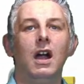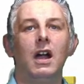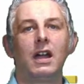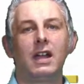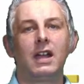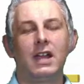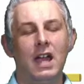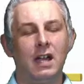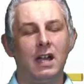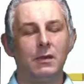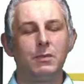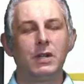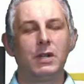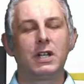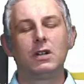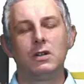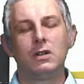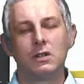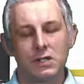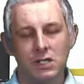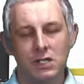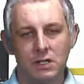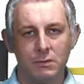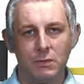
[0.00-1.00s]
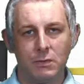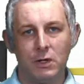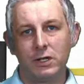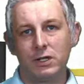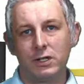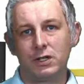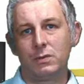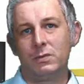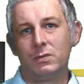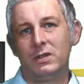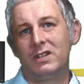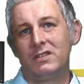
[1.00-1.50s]
can be
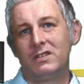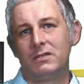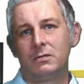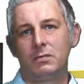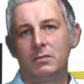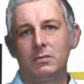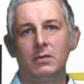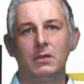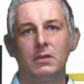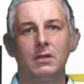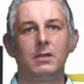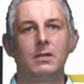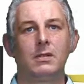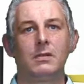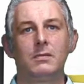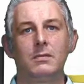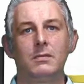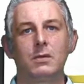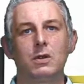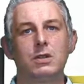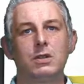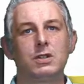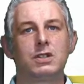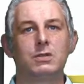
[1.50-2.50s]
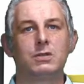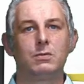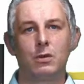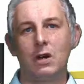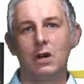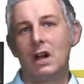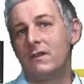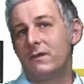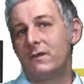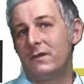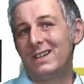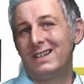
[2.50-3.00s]
customized with custom
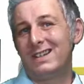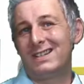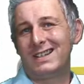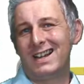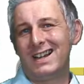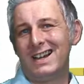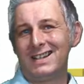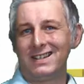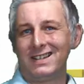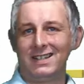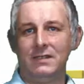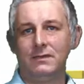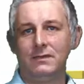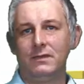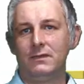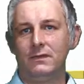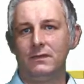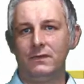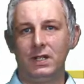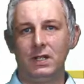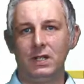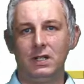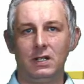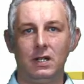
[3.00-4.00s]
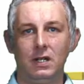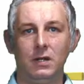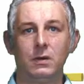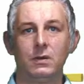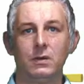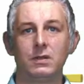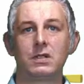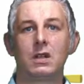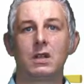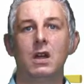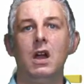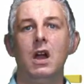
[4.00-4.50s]
graphics and even
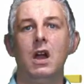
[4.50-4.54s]
videos,